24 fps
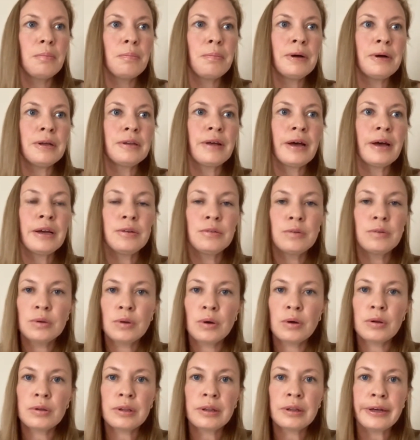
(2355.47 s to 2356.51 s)
but I do
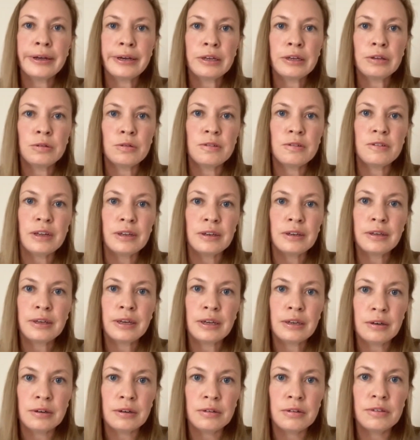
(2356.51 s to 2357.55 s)
not like to send
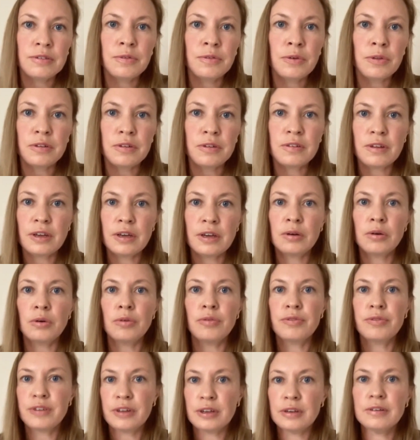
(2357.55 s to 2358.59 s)
candidates for the sake
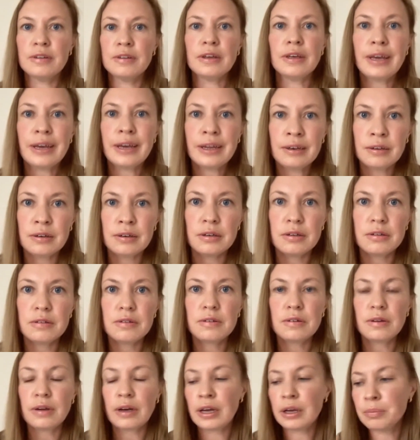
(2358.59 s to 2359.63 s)
of sending
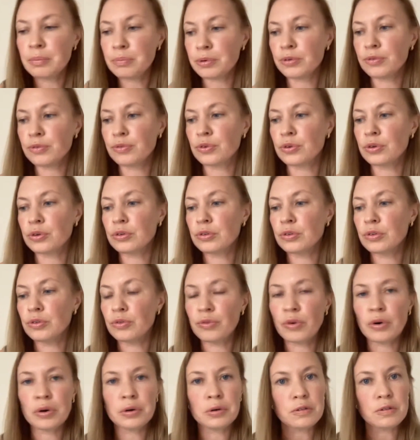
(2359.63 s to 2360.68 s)
candidates. I prefer to
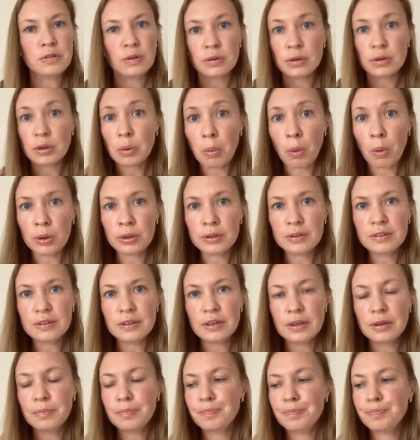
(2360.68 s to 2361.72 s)
focus on
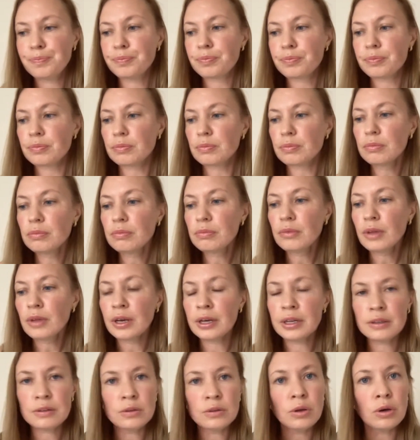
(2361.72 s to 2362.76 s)
quality
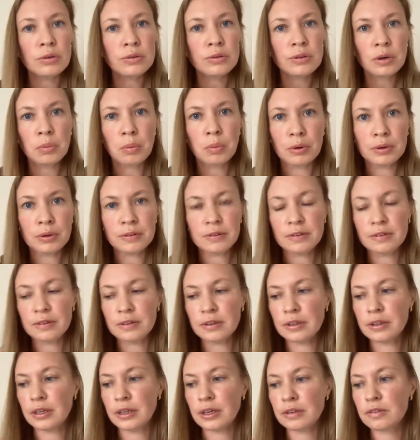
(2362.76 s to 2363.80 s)
and not
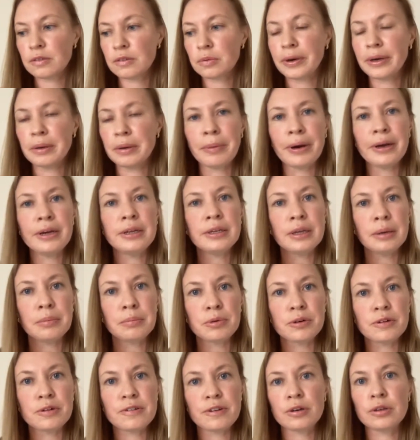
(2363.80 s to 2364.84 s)
quantity. That's why my
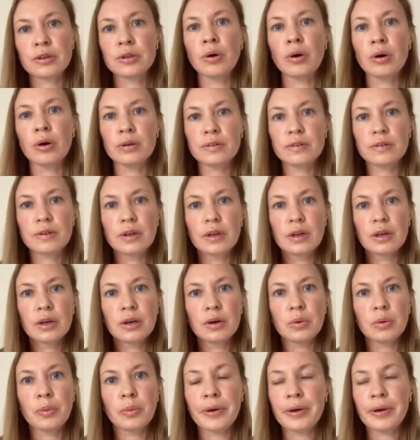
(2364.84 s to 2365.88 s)
numbers are not
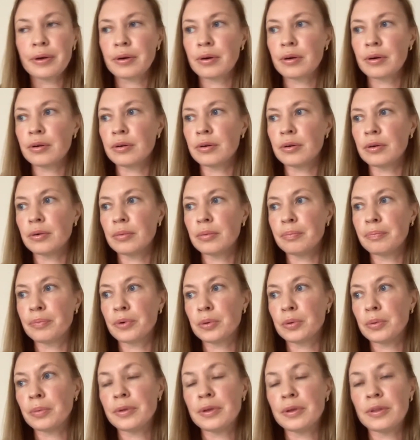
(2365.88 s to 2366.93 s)
where
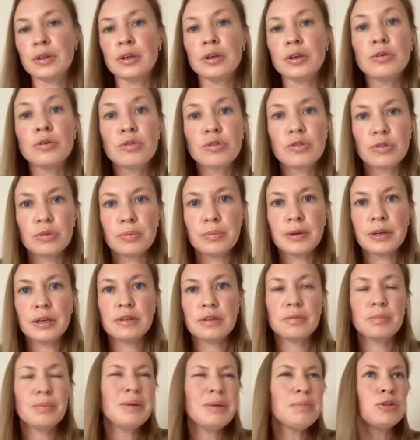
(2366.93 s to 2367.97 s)
probably they used to be.
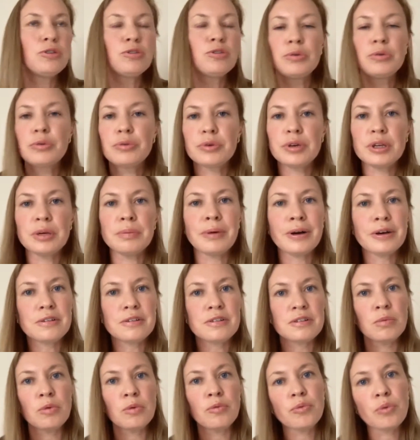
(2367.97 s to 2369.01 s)
It's maybe 2, 3,
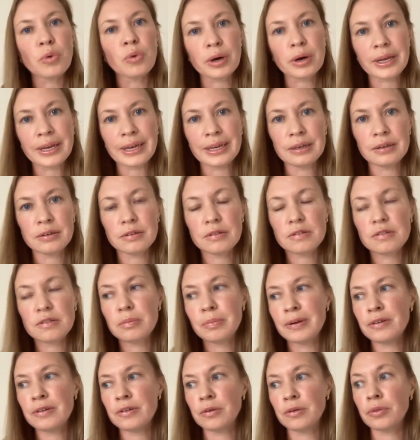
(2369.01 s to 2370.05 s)
maximum 4 candidates,
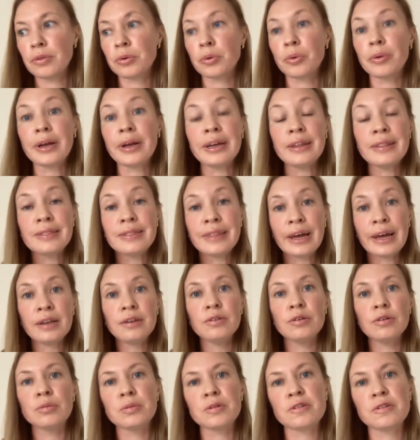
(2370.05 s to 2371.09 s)
depending on the role. And
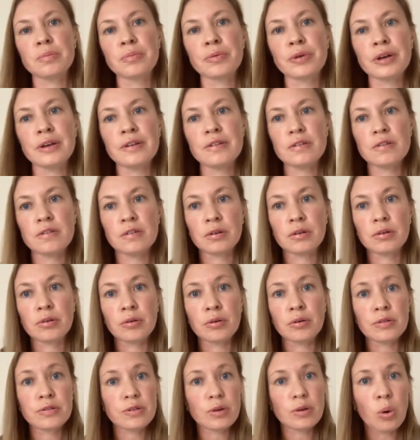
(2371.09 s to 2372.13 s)
that, you'll be surprised, is
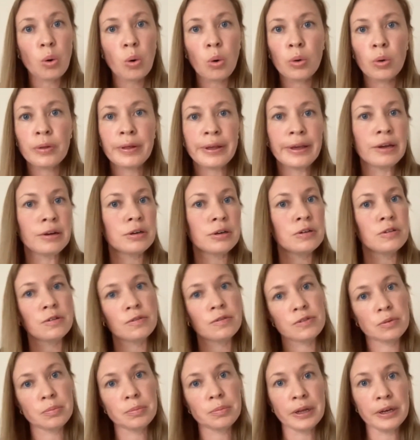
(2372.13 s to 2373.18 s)
across all areas
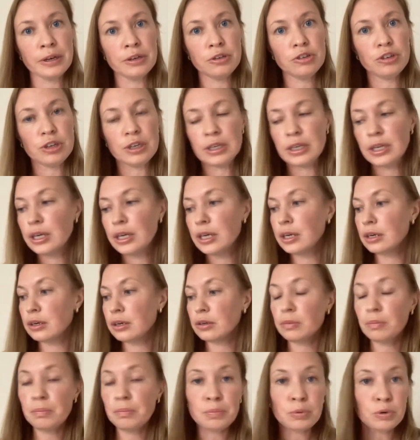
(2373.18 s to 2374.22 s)
of supply chain.
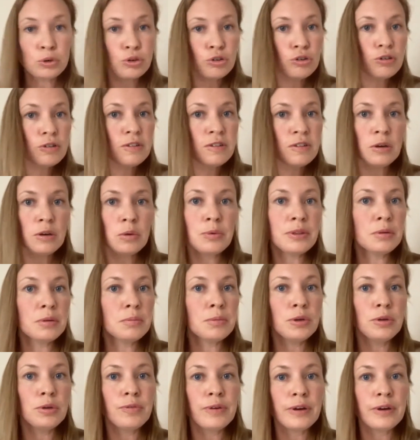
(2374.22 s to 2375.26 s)
Purchasing within
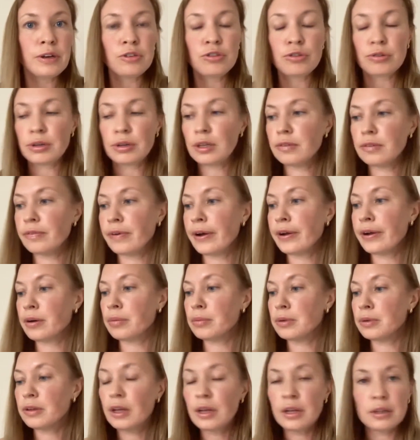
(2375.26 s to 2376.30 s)
manufacturing
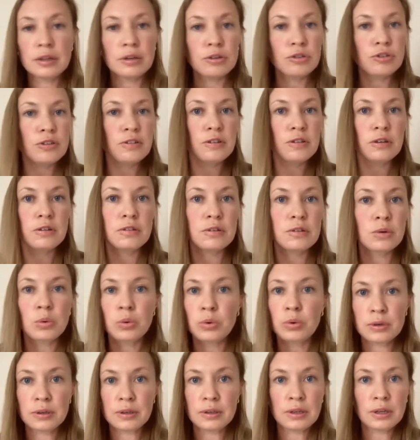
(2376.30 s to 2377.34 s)
environment, logistics
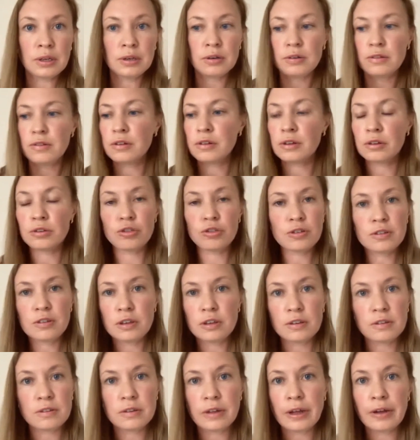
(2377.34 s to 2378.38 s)
coordinators,
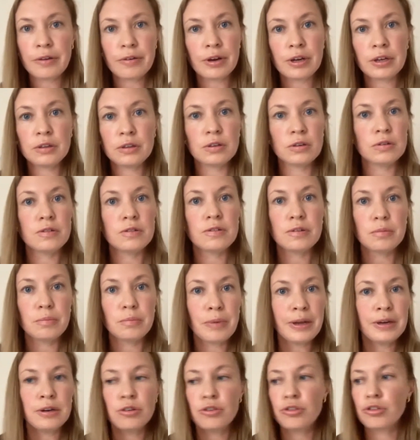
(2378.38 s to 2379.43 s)
logistics directors,
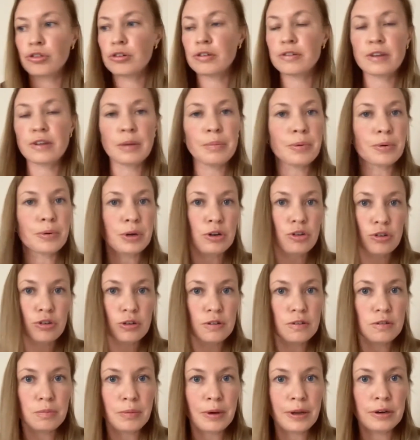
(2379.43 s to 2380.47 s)
managers,
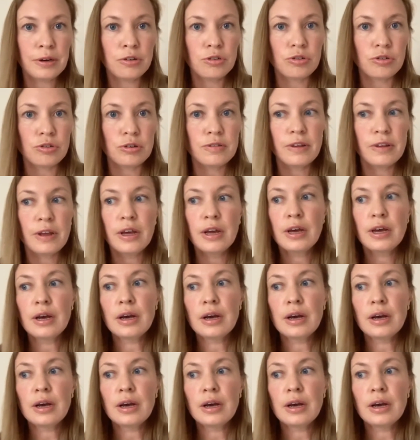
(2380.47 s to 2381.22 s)
operations managers.